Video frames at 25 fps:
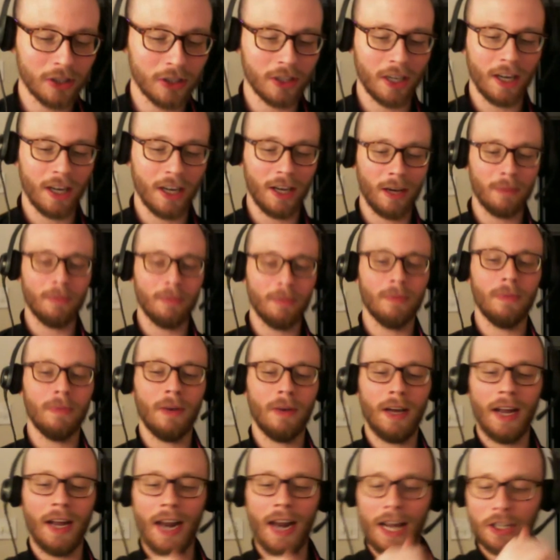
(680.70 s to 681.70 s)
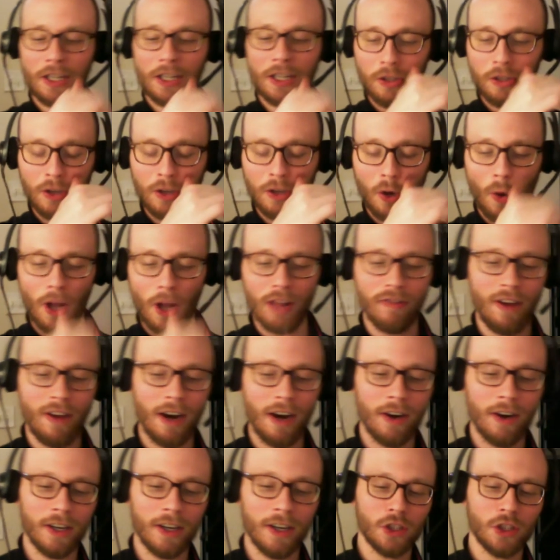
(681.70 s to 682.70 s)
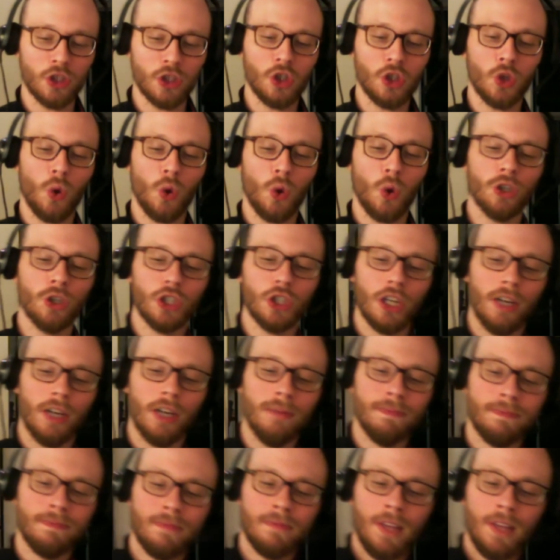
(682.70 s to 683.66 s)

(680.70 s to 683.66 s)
actually a qualifier against Georgia.